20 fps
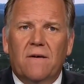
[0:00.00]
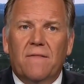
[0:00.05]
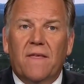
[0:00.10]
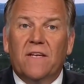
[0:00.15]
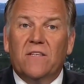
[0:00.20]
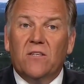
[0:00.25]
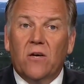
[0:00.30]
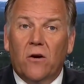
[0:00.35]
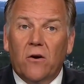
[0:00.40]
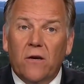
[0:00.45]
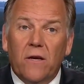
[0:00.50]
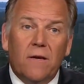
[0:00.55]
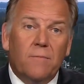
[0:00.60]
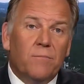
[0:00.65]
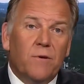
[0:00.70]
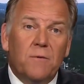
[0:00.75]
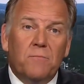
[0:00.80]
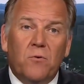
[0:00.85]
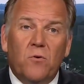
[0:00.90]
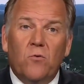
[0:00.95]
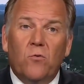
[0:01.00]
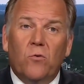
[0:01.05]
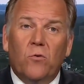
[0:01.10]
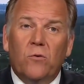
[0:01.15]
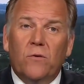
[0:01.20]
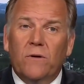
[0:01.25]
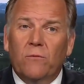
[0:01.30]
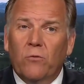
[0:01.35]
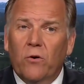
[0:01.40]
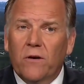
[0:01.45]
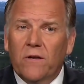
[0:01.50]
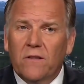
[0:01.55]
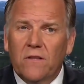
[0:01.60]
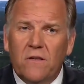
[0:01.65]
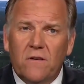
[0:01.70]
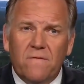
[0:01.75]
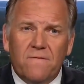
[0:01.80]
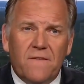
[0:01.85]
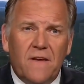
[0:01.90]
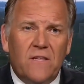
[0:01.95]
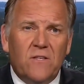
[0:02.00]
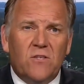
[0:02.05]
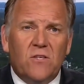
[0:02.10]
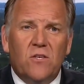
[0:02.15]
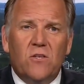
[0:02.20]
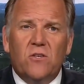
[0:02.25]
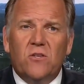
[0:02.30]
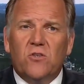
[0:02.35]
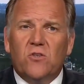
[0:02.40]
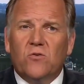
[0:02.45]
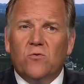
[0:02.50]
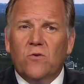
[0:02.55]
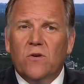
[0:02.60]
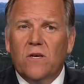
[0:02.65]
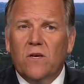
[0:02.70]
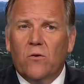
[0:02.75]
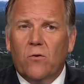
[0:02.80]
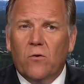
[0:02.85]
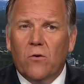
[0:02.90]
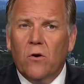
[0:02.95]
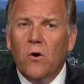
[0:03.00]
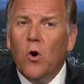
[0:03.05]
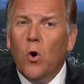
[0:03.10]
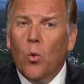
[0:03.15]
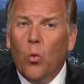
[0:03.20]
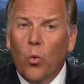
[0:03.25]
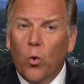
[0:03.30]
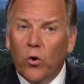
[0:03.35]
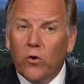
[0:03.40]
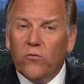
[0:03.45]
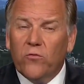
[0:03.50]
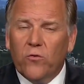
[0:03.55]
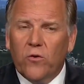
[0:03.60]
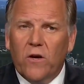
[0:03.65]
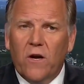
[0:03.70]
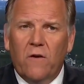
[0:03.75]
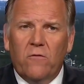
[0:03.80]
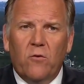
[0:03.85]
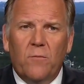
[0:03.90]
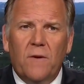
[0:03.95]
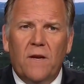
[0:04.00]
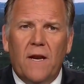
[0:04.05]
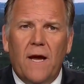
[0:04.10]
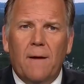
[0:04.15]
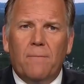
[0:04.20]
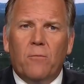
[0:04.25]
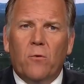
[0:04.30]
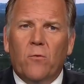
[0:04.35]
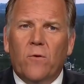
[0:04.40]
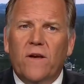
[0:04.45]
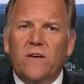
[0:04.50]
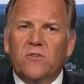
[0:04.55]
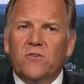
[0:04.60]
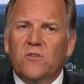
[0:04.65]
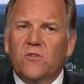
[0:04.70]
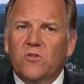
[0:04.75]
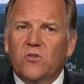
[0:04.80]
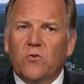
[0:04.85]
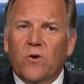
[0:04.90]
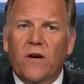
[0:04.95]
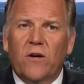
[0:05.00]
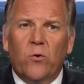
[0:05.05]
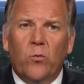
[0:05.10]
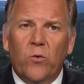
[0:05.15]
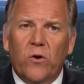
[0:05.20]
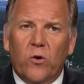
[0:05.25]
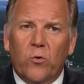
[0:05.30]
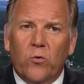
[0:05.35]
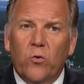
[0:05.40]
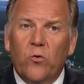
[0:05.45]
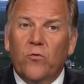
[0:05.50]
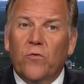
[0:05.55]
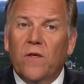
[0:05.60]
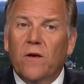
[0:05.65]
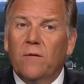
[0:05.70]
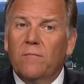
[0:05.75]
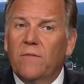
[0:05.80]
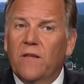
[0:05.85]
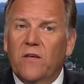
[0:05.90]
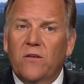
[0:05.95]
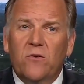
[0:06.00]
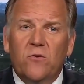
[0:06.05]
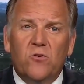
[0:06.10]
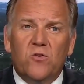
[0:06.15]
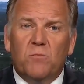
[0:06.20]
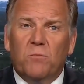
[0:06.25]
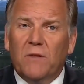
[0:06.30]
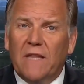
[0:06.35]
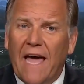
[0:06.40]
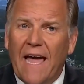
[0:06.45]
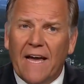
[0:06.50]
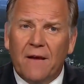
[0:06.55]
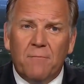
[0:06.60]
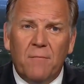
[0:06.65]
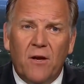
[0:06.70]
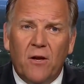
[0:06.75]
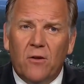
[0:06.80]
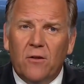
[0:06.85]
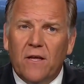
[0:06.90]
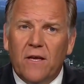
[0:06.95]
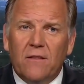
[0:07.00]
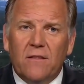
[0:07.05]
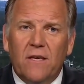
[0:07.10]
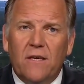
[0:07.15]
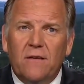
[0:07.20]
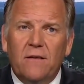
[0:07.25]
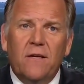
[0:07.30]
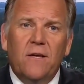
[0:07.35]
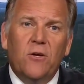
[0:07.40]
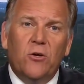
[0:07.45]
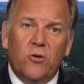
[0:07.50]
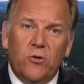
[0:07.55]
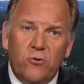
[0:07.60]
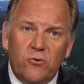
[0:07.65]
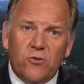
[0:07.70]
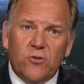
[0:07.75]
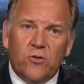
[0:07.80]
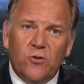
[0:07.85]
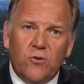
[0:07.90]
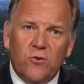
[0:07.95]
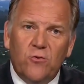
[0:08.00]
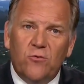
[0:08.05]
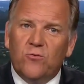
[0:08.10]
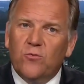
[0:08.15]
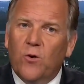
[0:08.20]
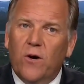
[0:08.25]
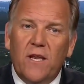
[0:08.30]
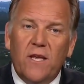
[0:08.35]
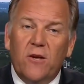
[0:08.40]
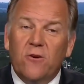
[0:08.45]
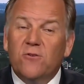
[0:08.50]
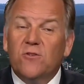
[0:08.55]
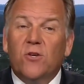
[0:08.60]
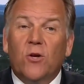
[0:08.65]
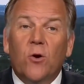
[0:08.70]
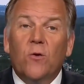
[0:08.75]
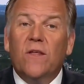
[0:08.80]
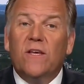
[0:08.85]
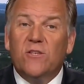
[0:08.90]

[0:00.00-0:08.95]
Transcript: They target people who work in the defense industry or work for government operations, trying to recruit them. They use blackmail like they used to do 20 years ago.